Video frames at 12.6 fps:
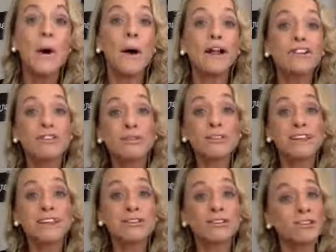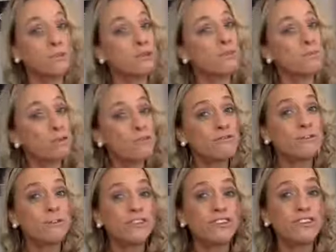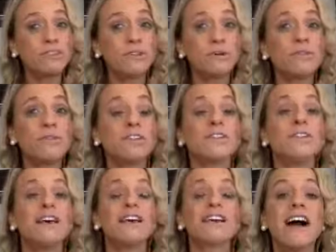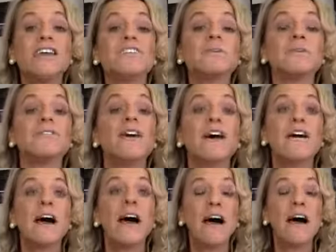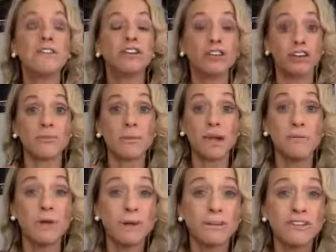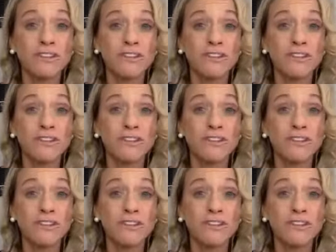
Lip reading: I do think there's something beautiful to this concept of having champagne moments.